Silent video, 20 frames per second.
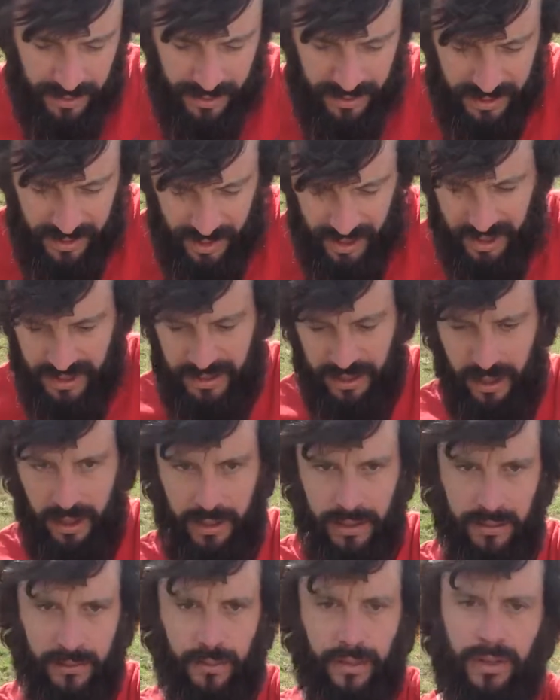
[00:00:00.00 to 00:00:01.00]
is it's
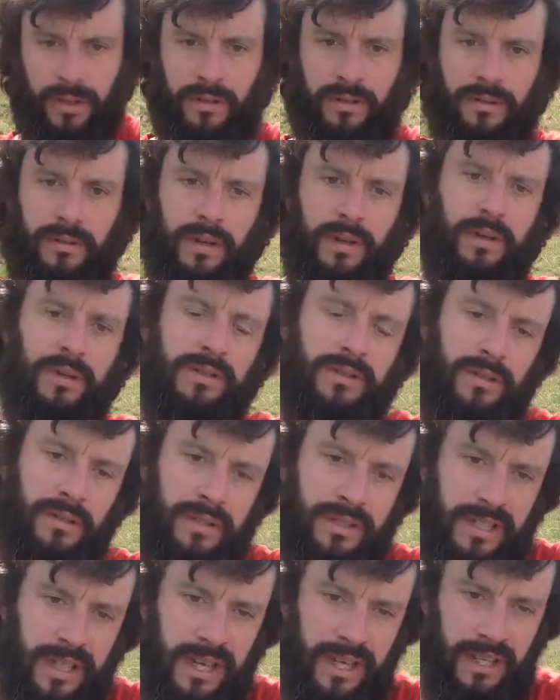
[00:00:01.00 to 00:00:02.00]
all in one. So
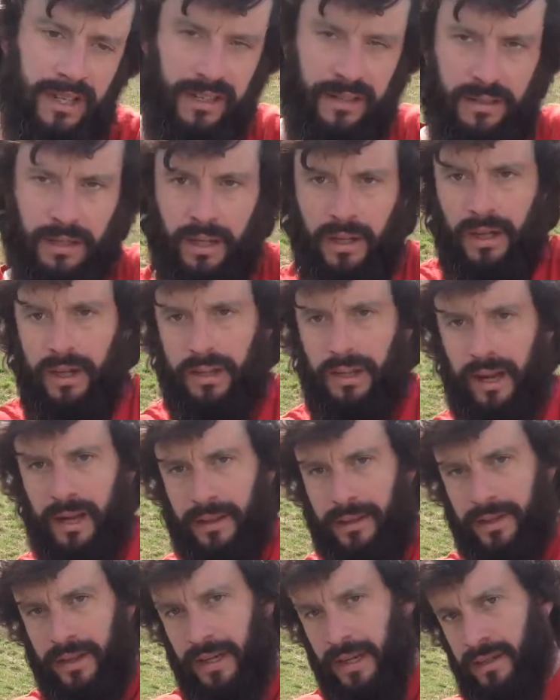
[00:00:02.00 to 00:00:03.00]
it's taking a lot
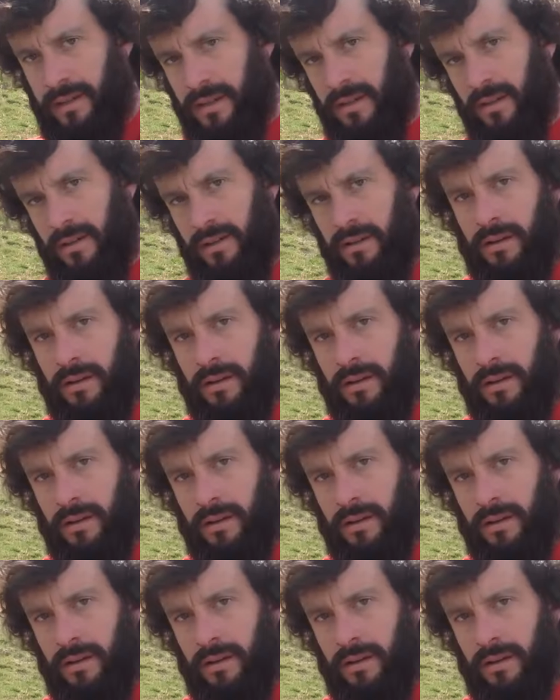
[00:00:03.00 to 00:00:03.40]
of things that,